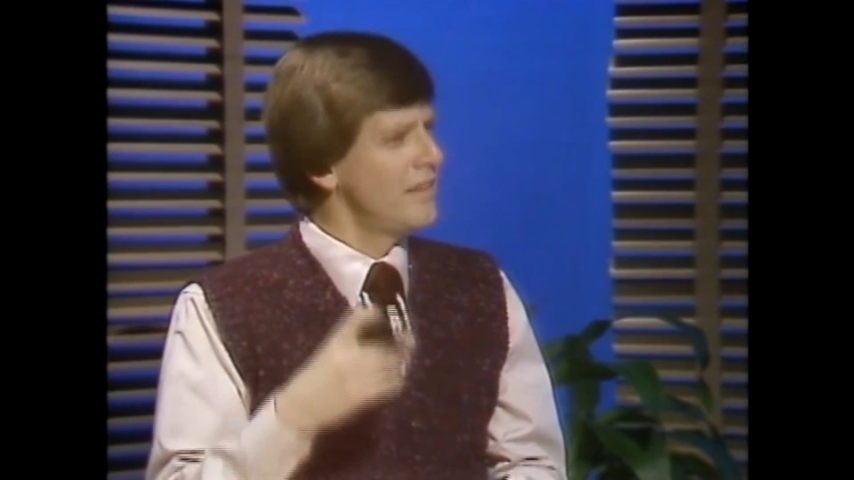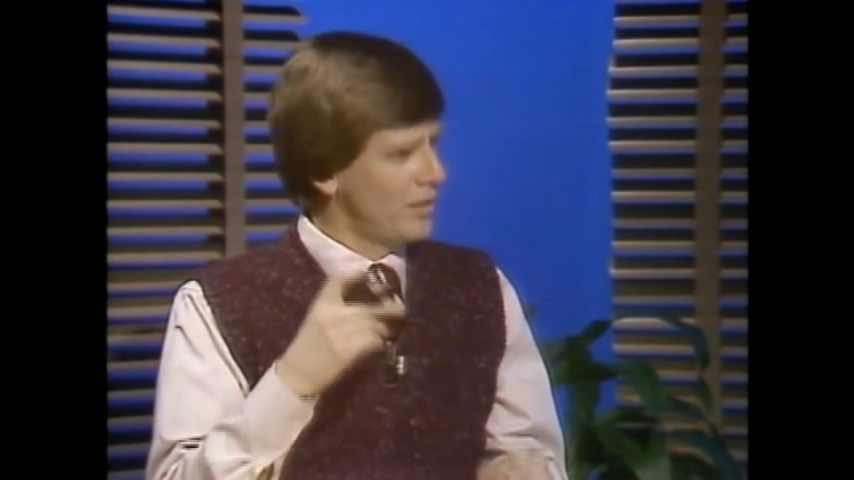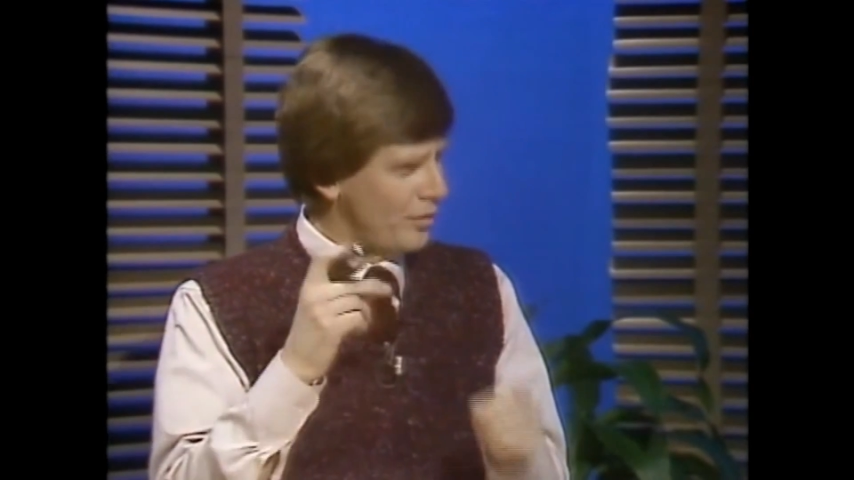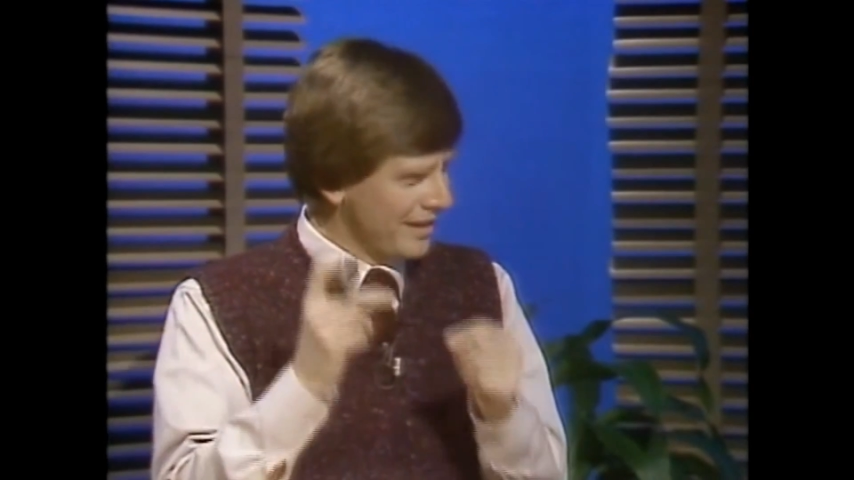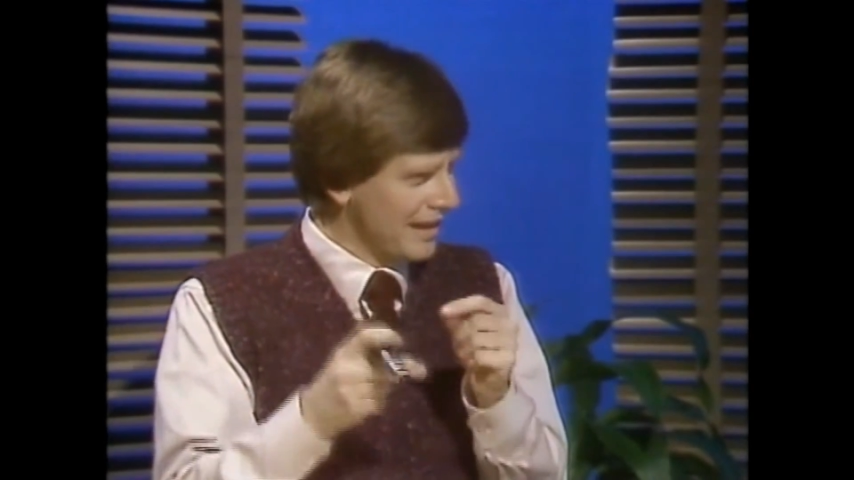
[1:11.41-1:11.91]

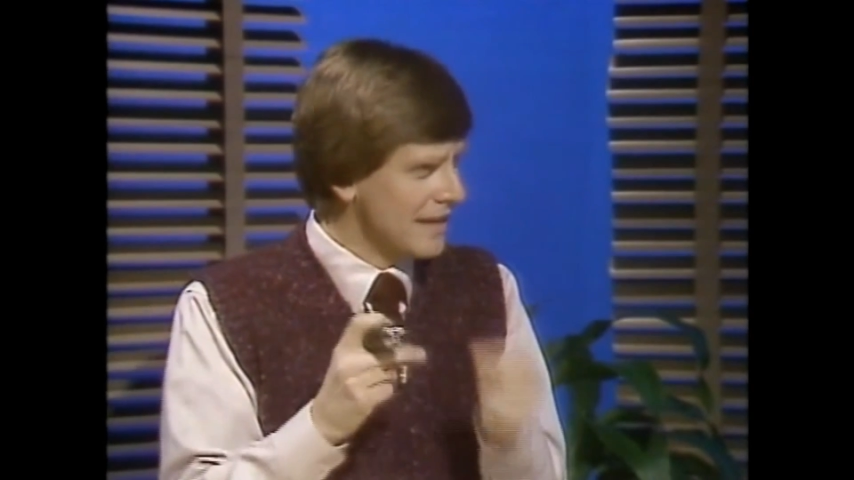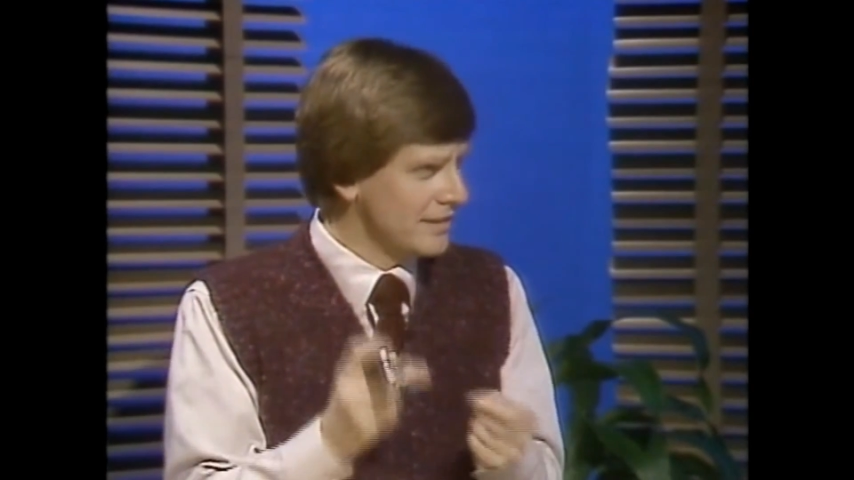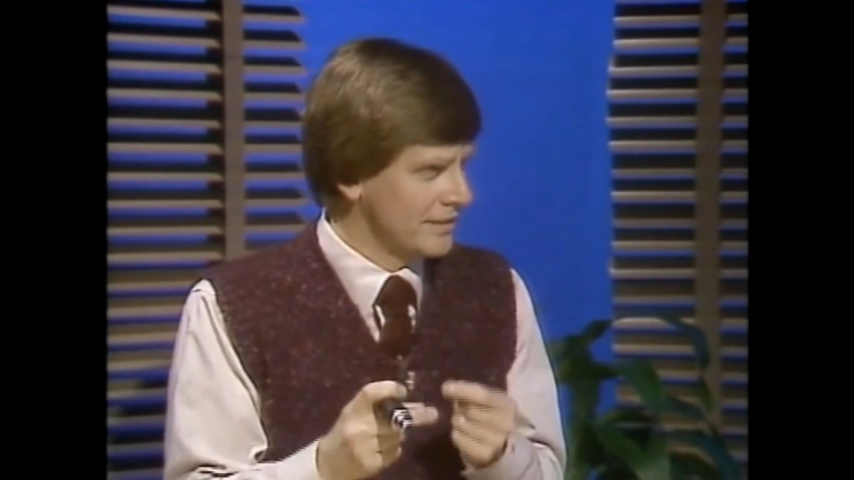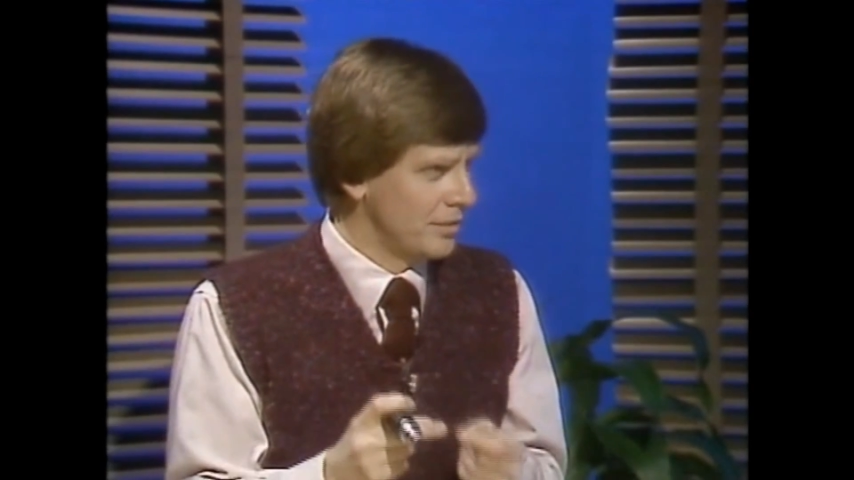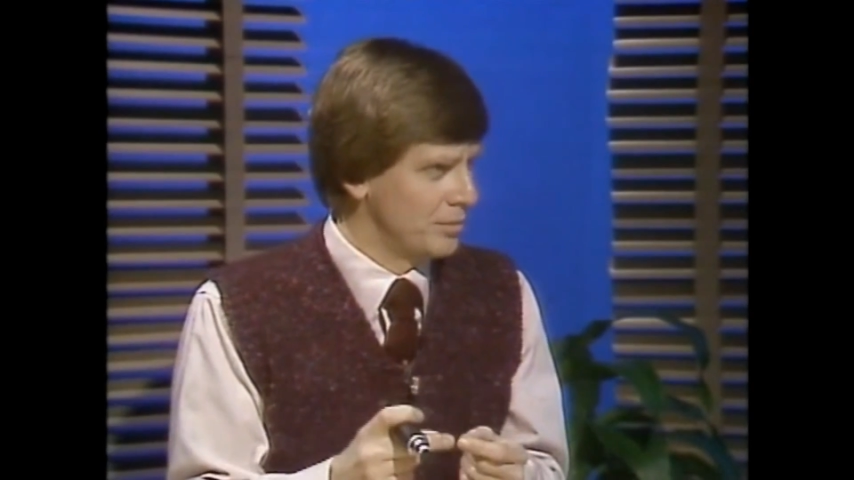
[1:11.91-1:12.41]
the
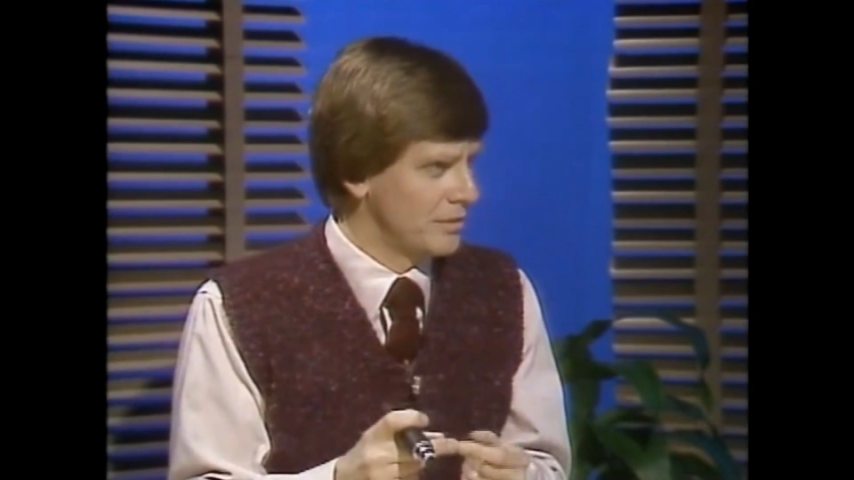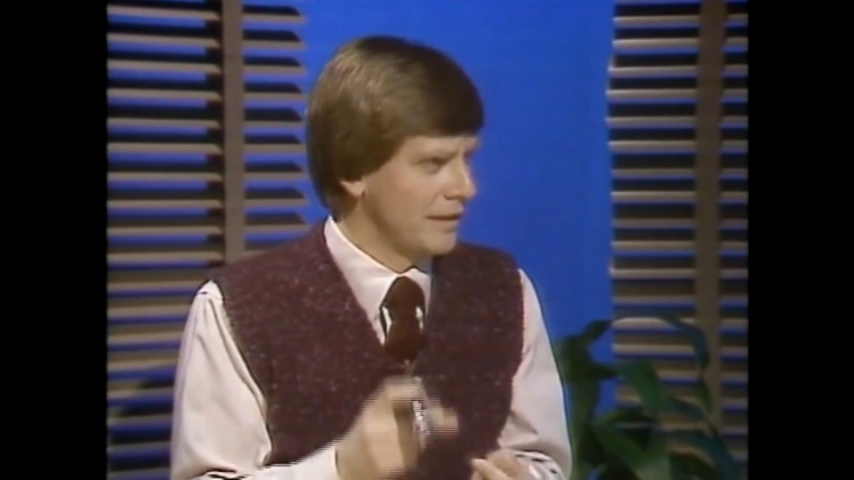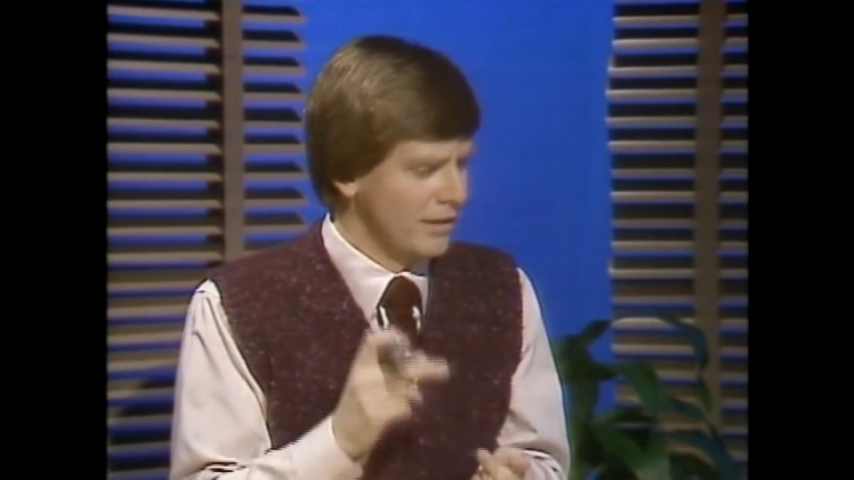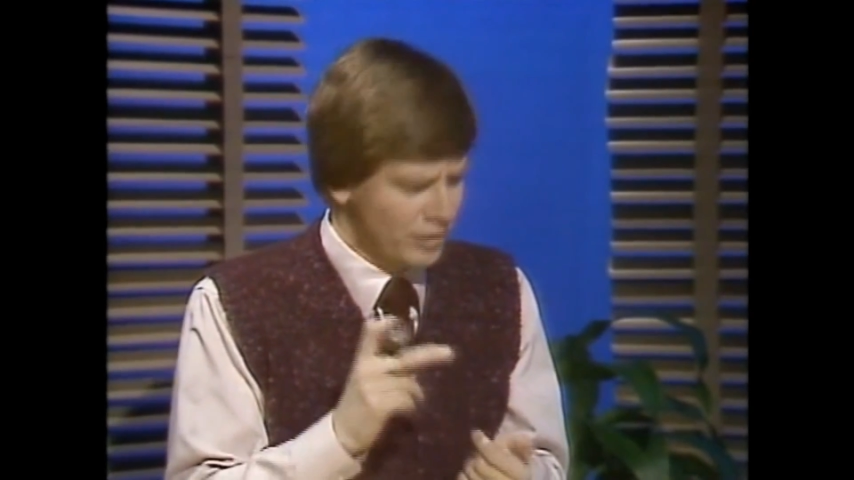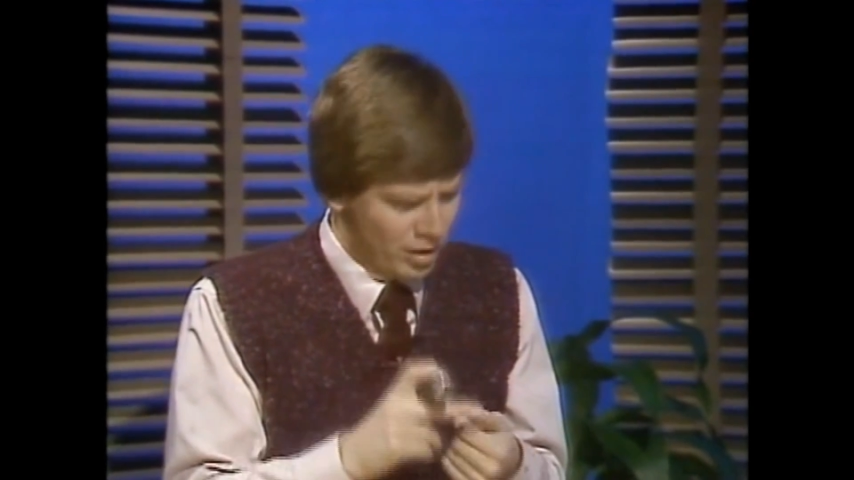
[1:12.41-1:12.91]
classic symbols
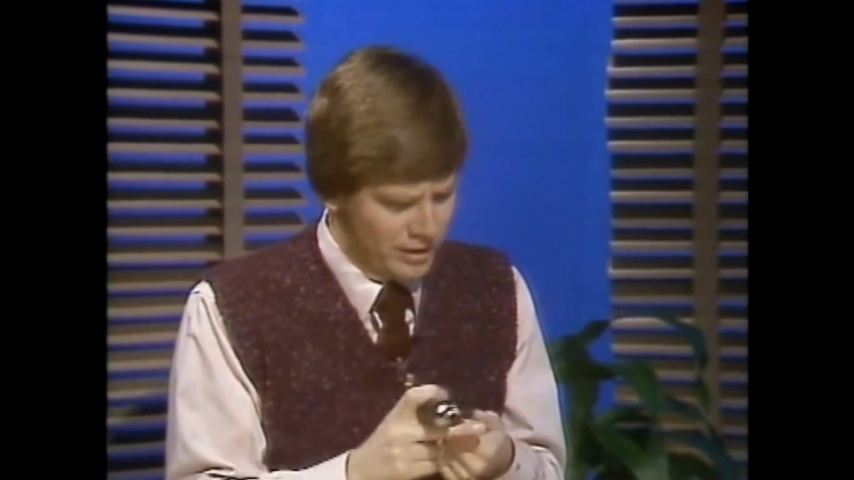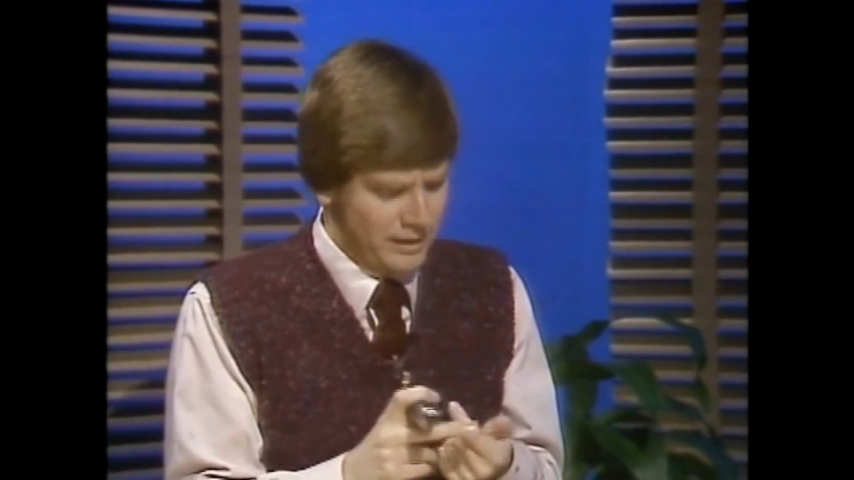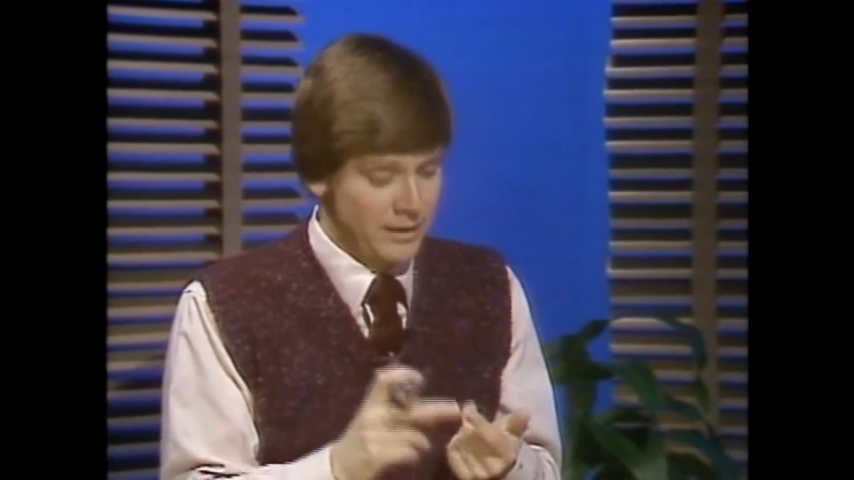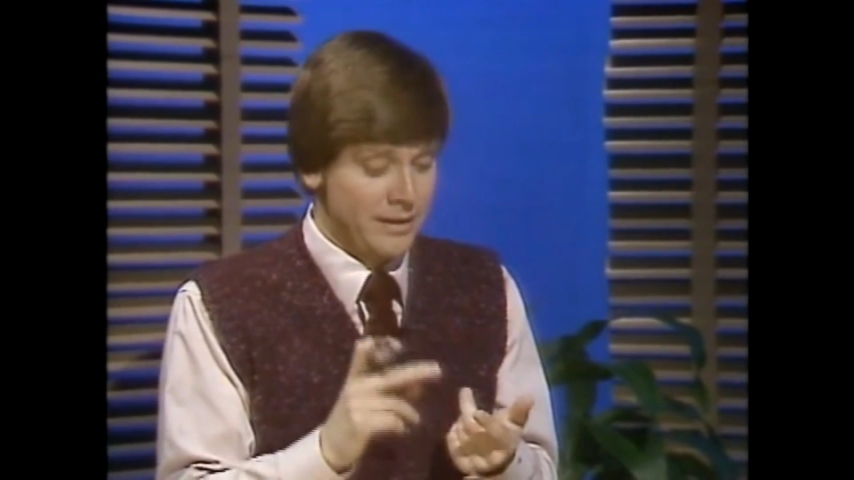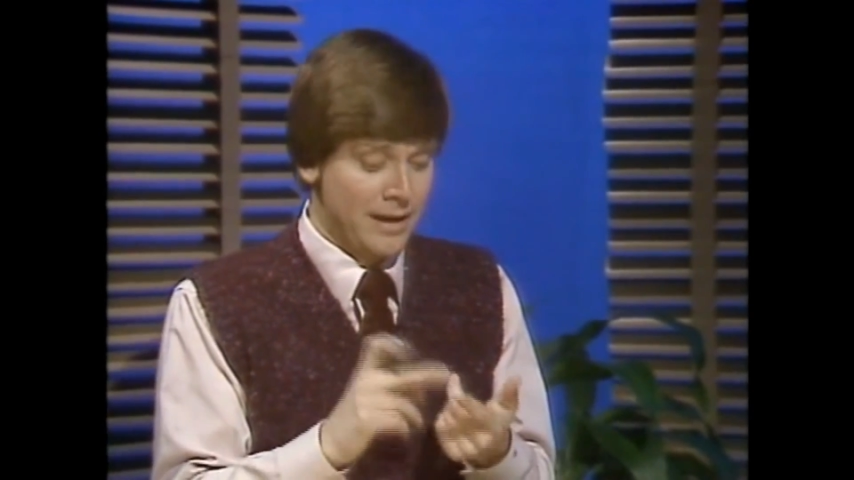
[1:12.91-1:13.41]
like the
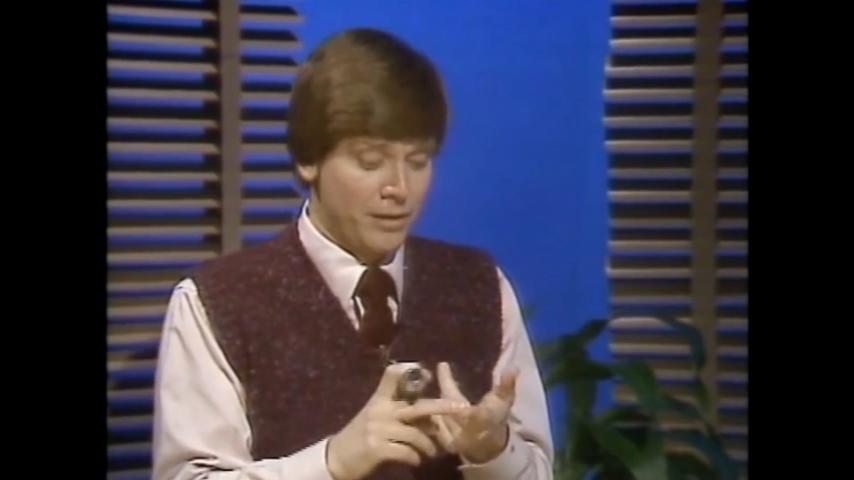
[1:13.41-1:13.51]
donkey and the